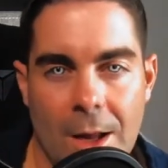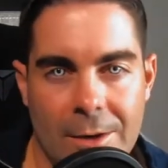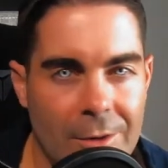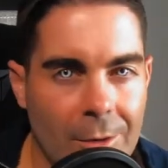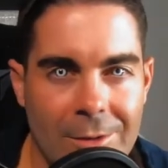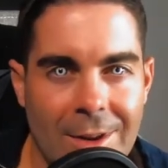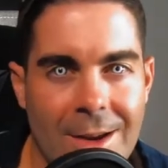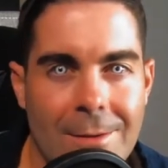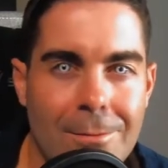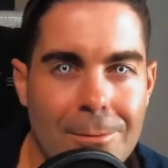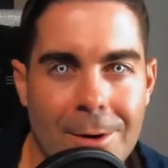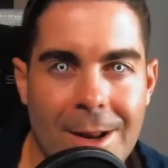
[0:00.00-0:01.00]
Don't
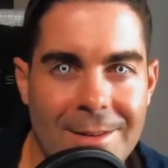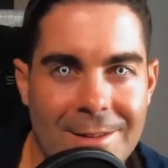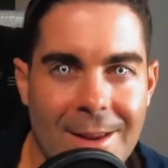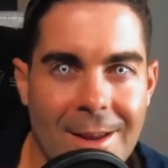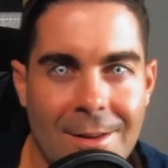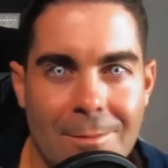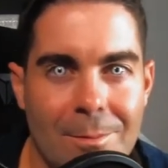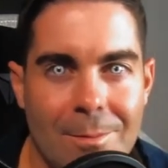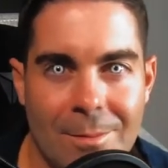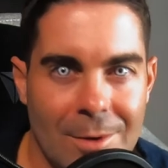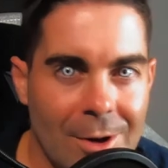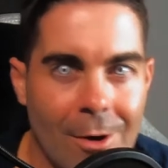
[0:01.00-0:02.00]
take what I said,
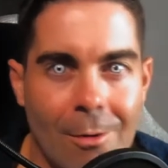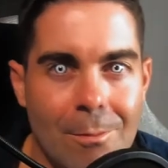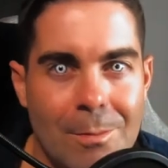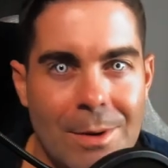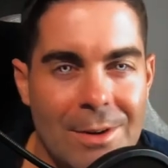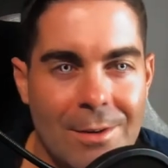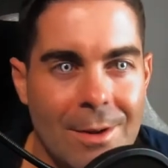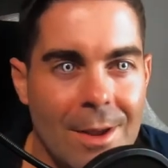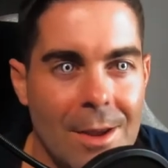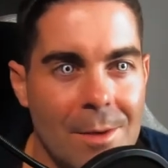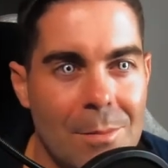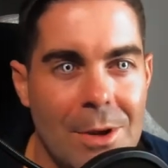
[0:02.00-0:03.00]

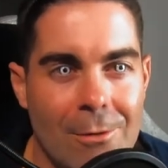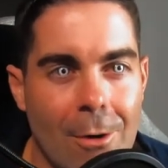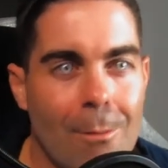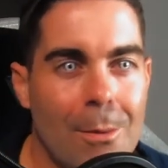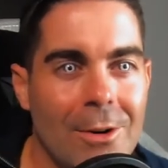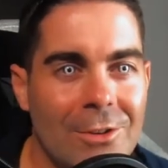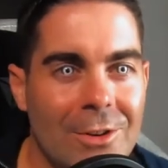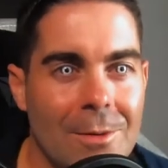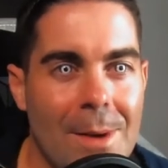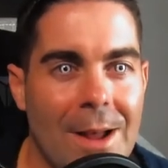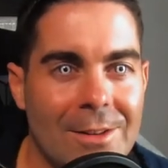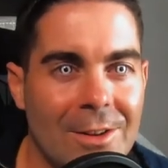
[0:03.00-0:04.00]
be your own person
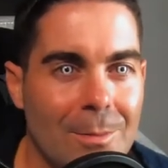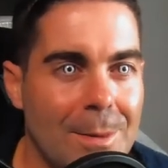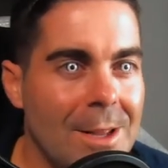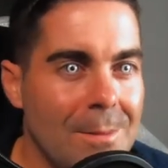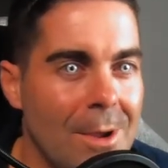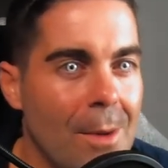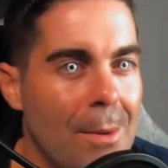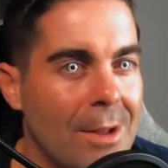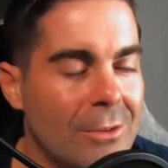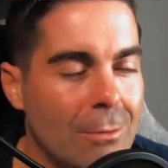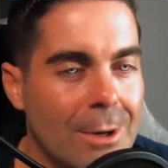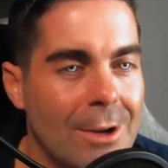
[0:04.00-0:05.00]
about this, but hit me up
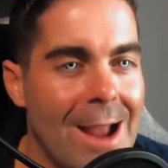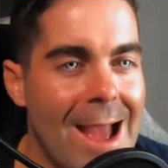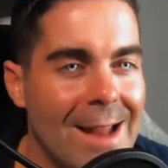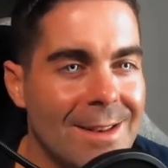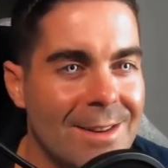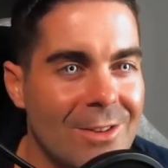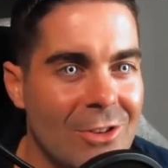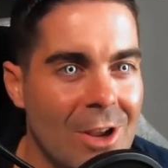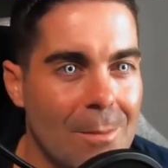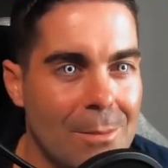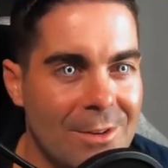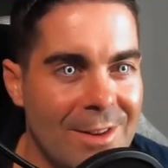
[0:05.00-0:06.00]
on Twitter at DJ
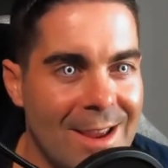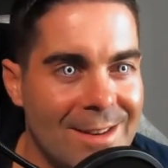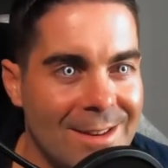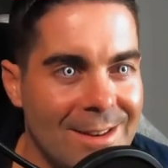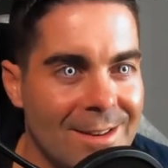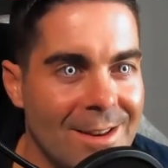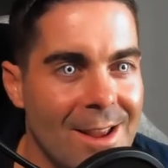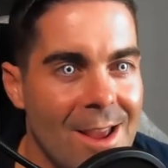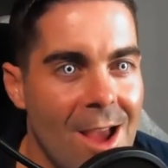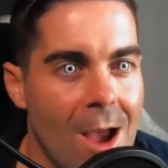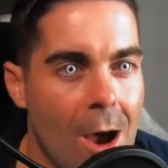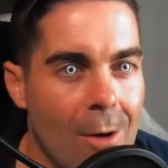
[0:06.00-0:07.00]
Unprotected.
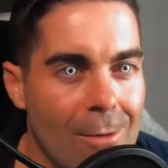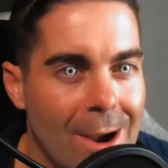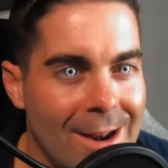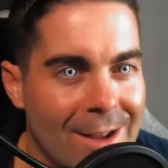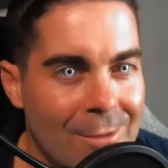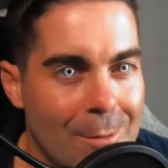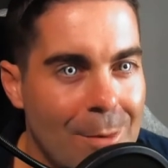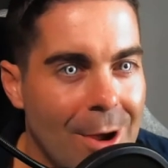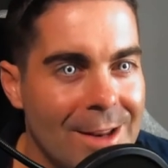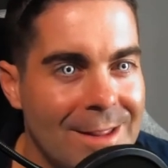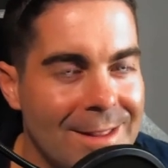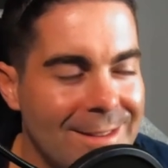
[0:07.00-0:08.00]
All right,
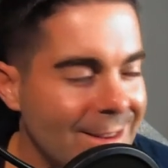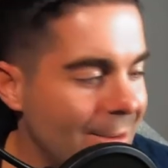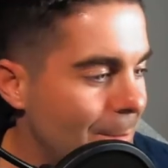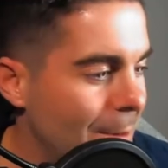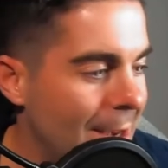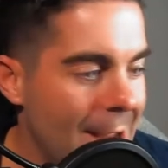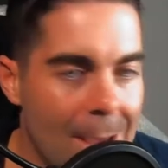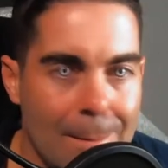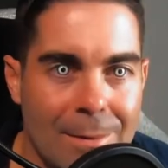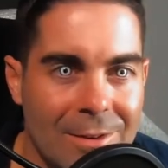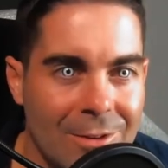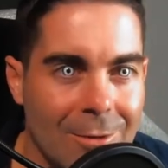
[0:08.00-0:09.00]
everybody. This has been
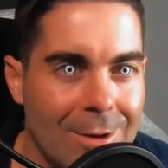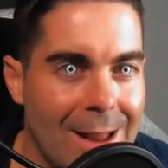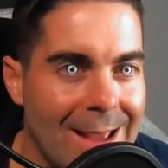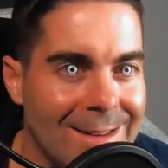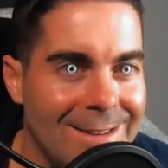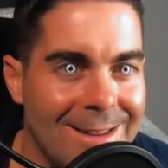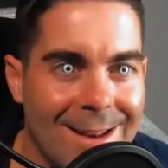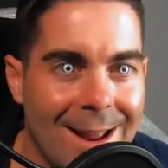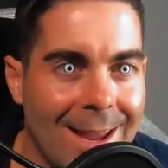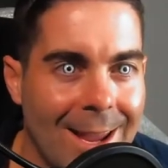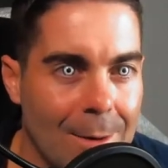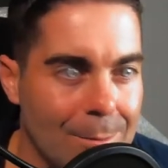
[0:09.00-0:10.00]
episode 19. I
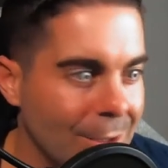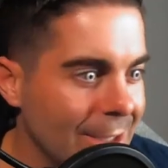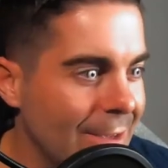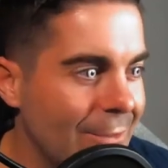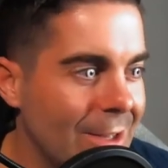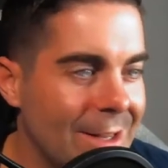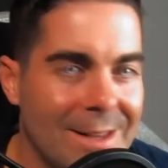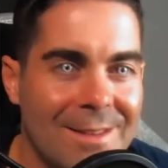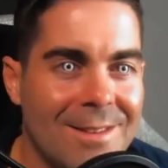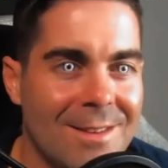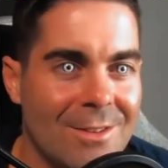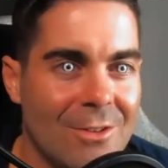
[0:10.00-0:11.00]
can't believe it.
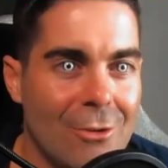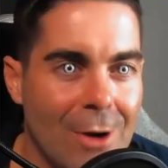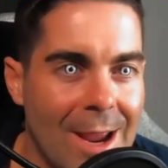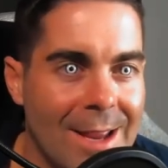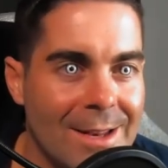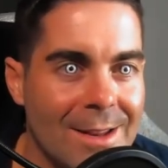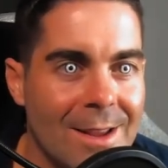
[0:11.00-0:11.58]
This is great.